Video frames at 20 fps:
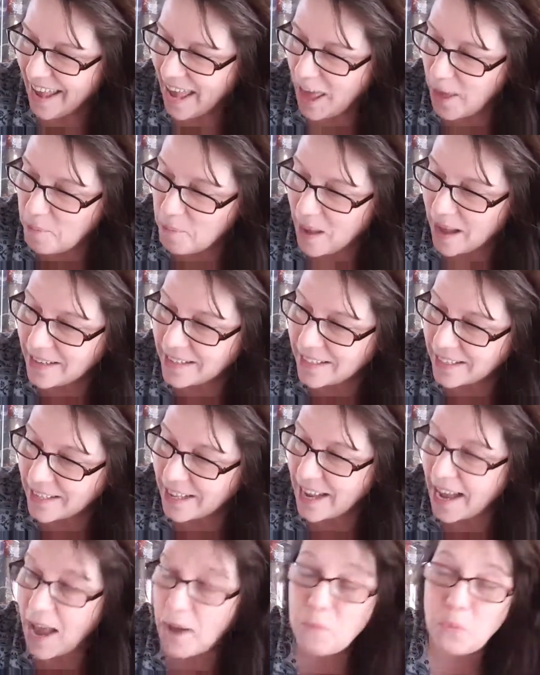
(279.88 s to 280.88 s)
And
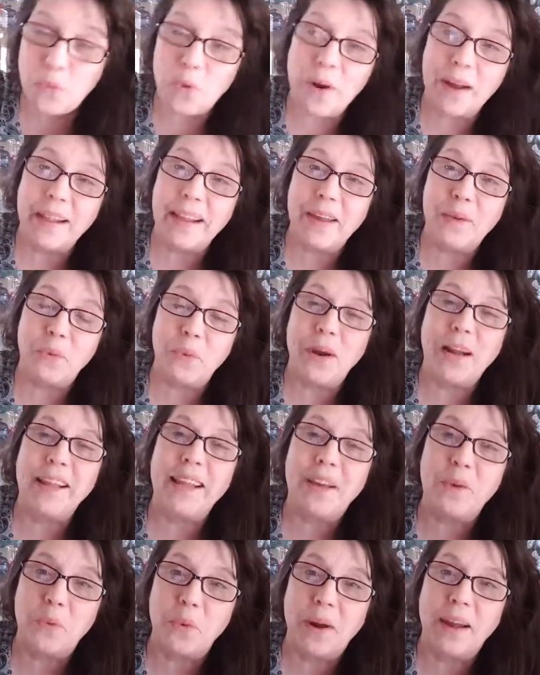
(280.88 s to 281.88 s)
mentally, I'm really,
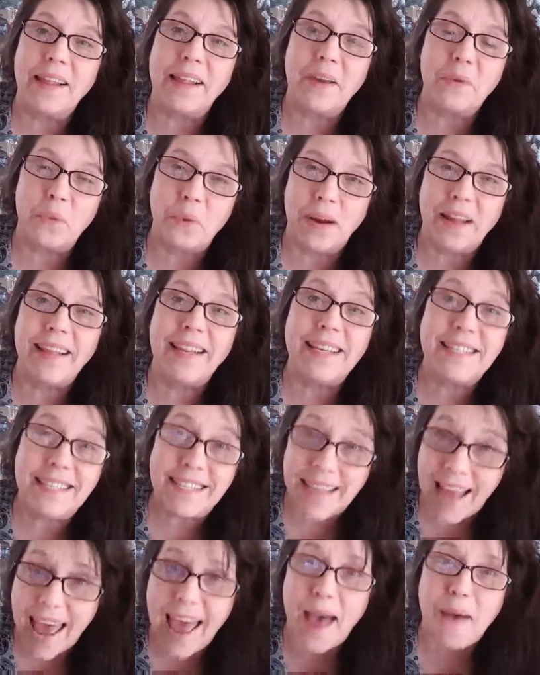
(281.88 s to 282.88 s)
really, really, really
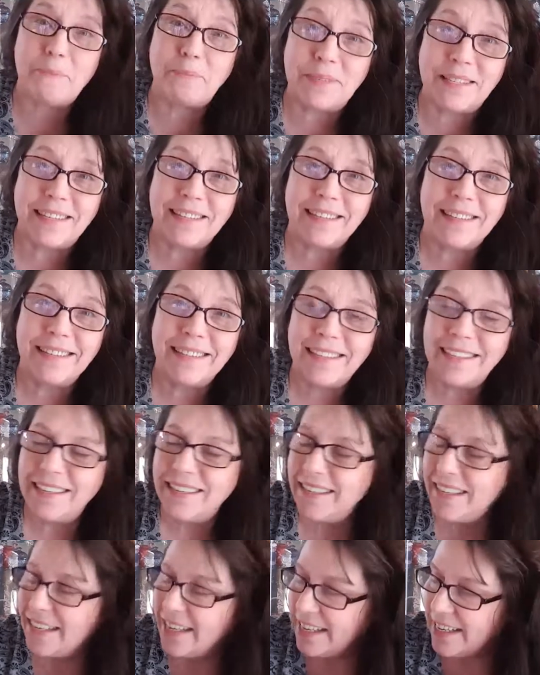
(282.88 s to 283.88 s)
zapped.
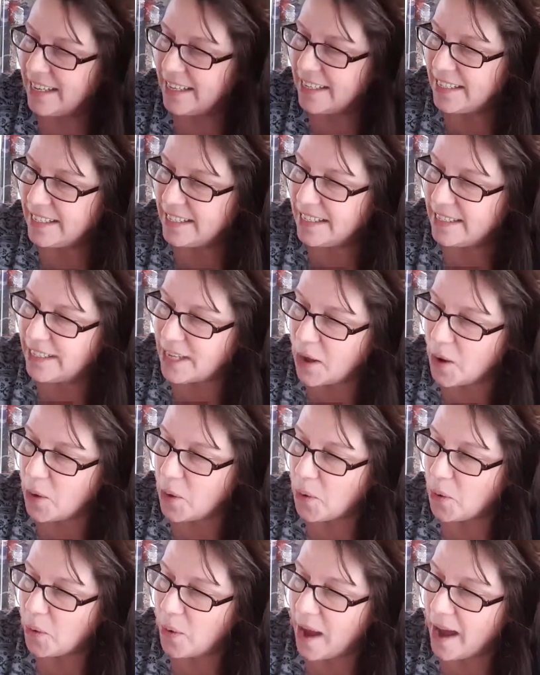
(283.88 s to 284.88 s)

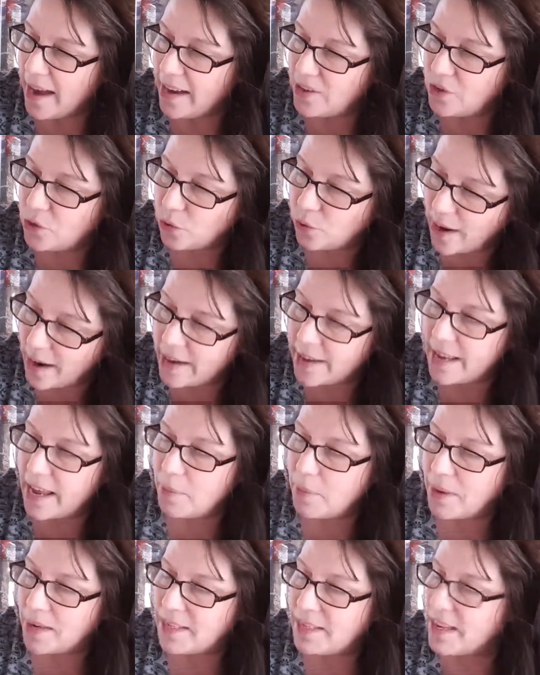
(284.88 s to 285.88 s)
So I try to
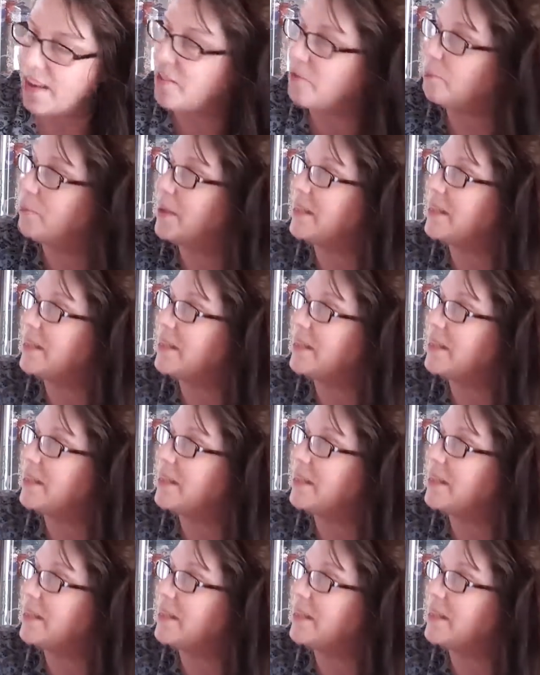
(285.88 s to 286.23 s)
keep myself